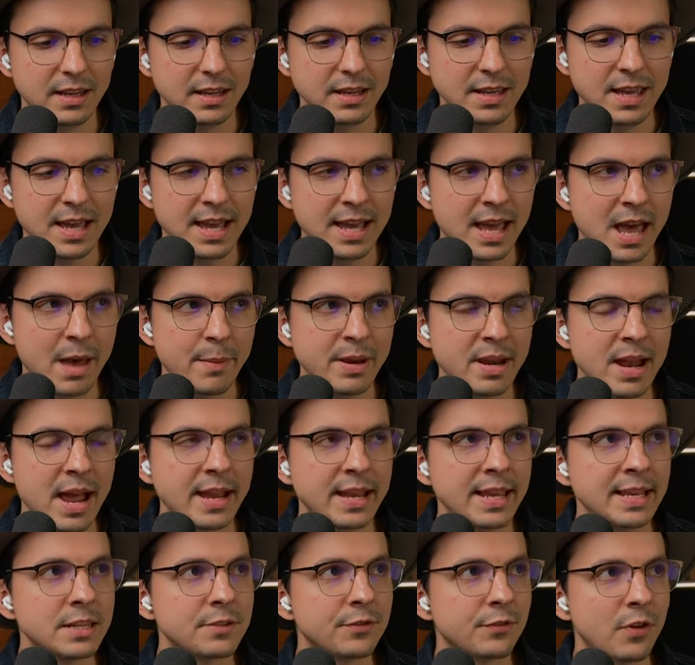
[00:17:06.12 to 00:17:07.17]
know. Yeah. I mean,
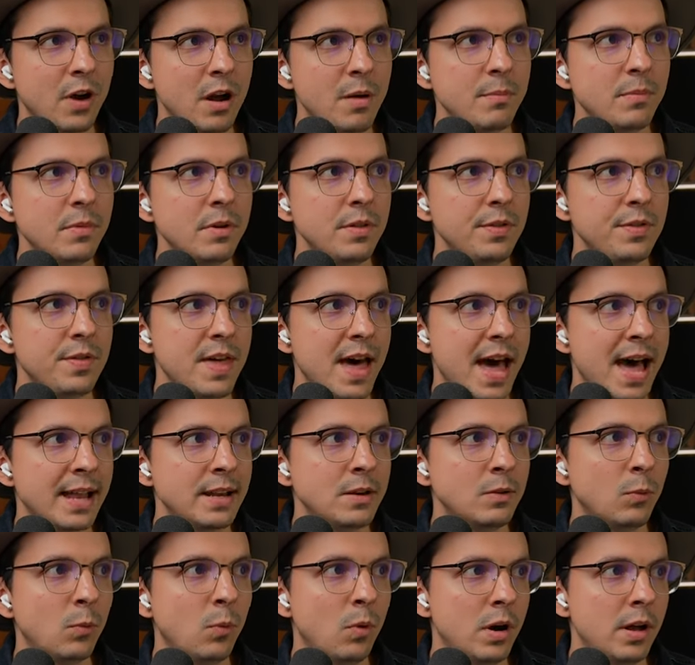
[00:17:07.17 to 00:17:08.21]
I guess from
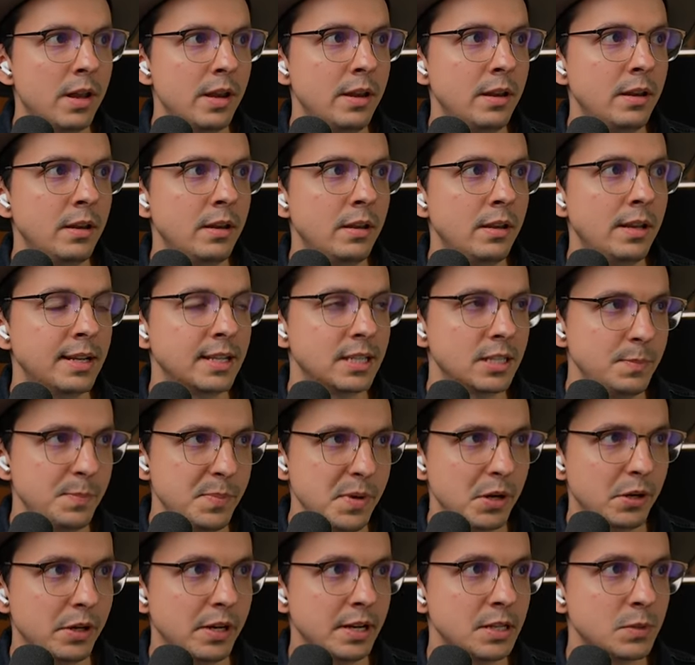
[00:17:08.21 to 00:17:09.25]
that one
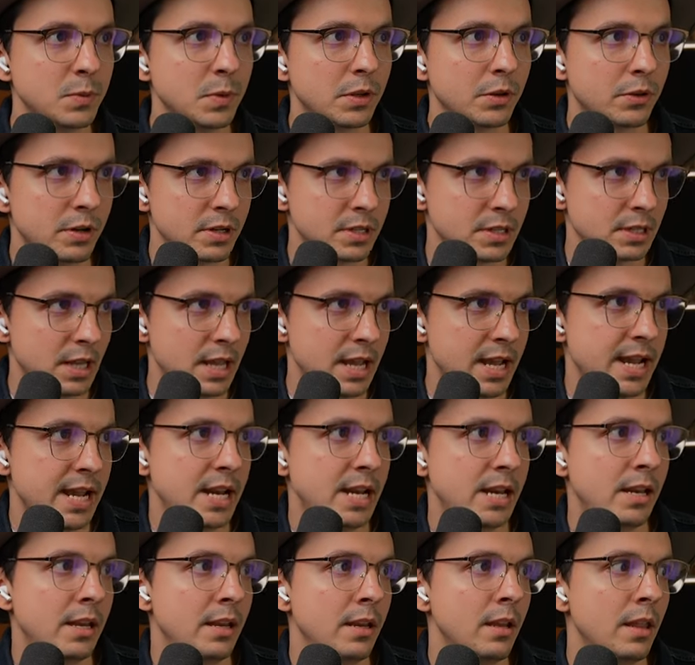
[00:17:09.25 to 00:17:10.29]
experience with Chris
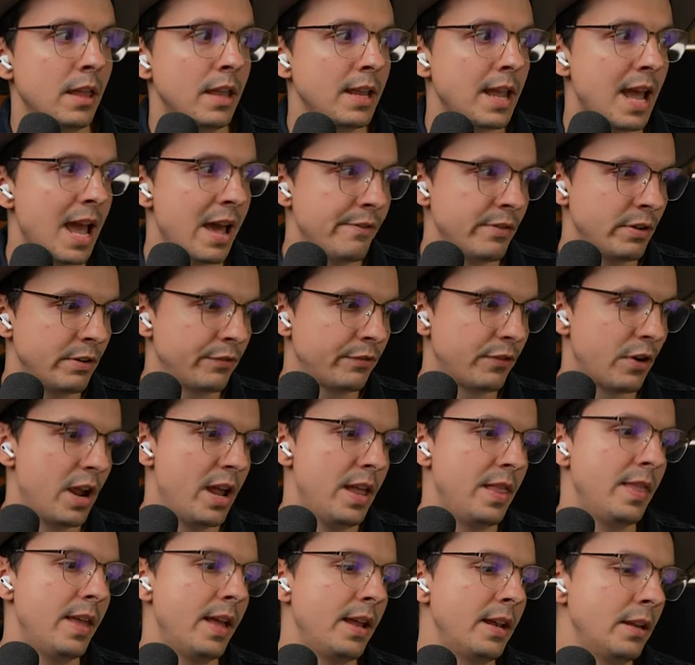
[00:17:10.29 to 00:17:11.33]
Lane and like having a
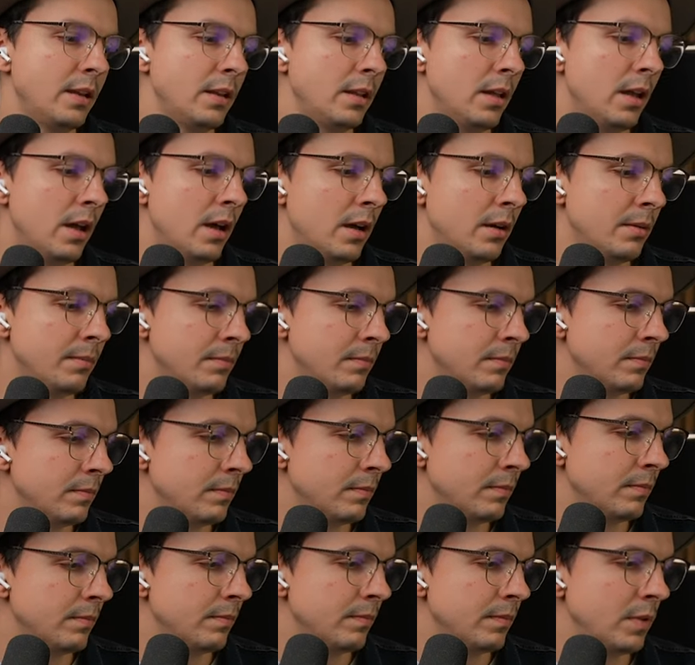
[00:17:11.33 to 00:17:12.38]
friend that,
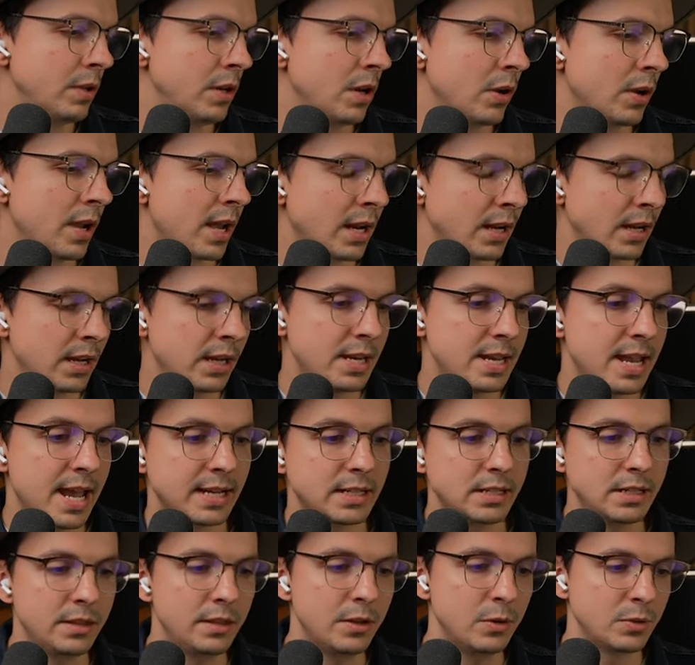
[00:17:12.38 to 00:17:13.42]
you know, kind of
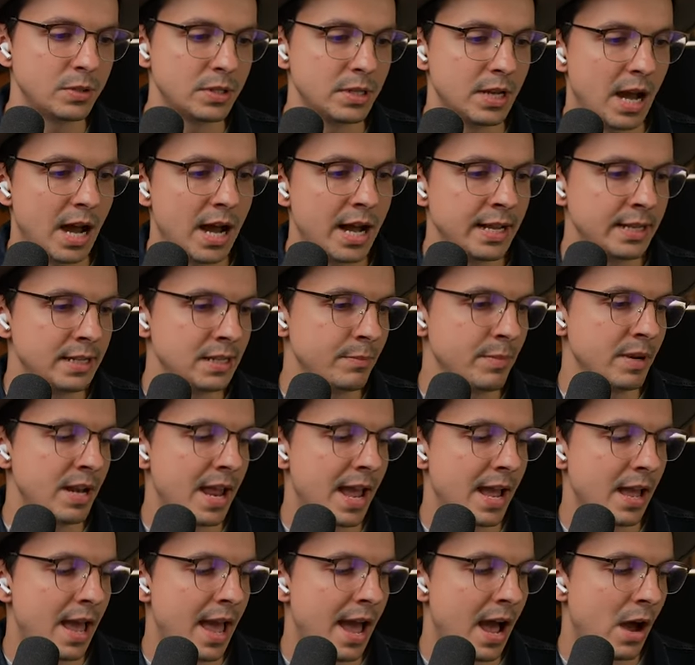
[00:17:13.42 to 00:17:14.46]
connected those dots. I
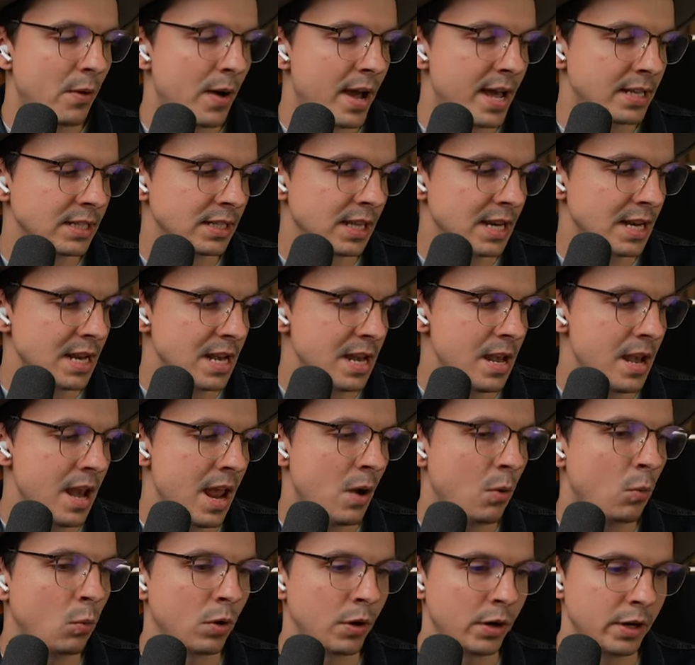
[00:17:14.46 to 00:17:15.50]
mean, how has like
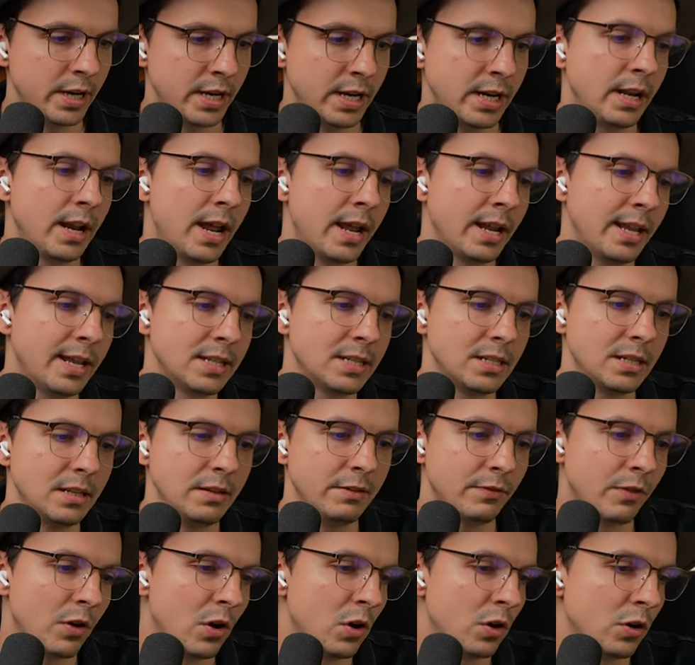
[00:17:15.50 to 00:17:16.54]
networking, I guess,
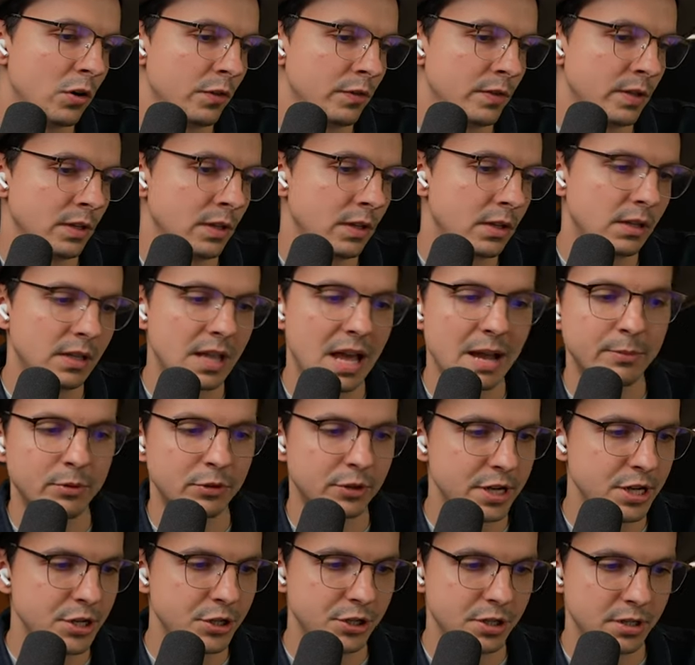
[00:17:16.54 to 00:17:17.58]
evolved and
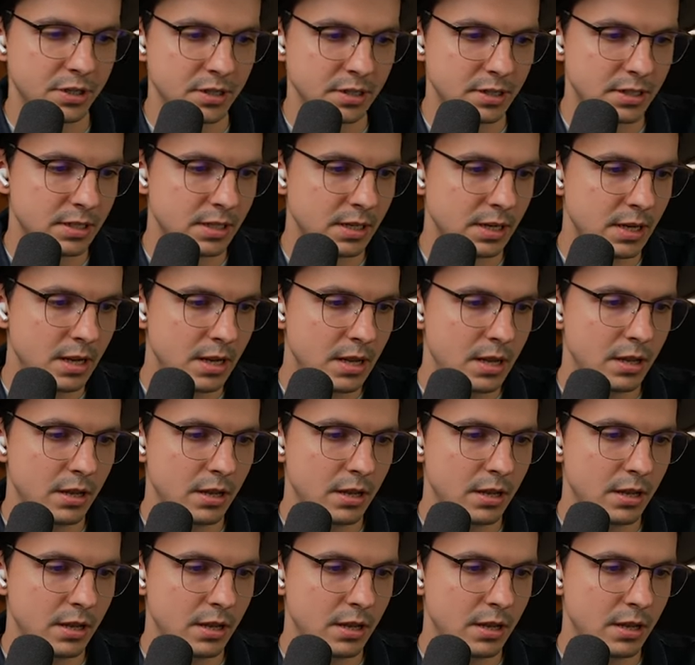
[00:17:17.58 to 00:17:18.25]
collaborations,